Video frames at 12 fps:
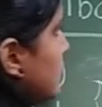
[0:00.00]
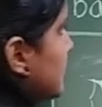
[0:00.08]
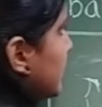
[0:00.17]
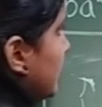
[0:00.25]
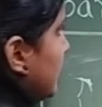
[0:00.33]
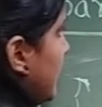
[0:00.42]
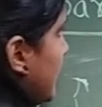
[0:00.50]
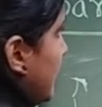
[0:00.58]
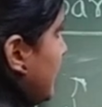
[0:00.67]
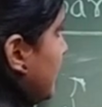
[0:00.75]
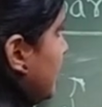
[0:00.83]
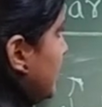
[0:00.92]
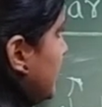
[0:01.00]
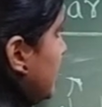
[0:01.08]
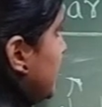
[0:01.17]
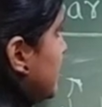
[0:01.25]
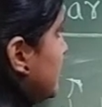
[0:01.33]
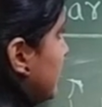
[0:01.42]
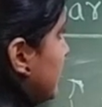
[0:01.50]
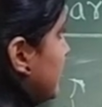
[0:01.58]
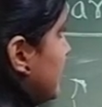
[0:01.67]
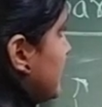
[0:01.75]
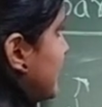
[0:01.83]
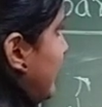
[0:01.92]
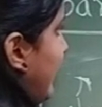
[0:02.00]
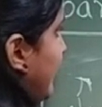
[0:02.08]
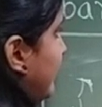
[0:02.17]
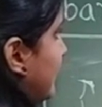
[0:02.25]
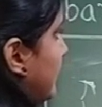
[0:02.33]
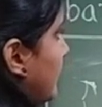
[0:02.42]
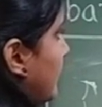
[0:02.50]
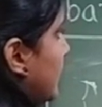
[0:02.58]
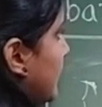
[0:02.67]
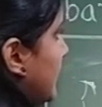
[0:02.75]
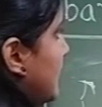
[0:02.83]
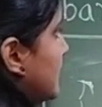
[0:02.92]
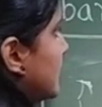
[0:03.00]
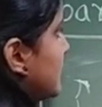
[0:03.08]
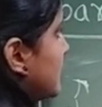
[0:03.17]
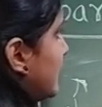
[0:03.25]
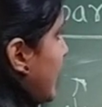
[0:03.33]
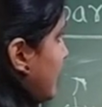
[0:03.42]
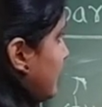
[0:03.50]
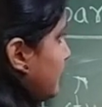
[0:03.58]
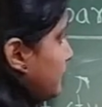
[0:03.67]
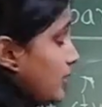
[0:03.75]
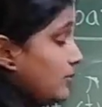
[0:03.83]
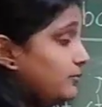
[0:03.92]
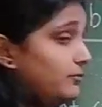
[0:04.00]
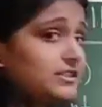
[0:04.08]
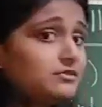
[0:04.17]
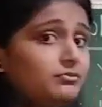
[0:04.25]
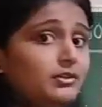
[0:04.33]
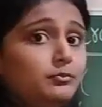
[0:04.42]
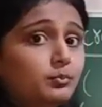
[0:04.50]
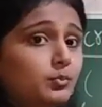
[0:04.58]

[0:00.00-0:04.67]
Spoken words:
you see. Here is a slider. Okay, this is the slider from which we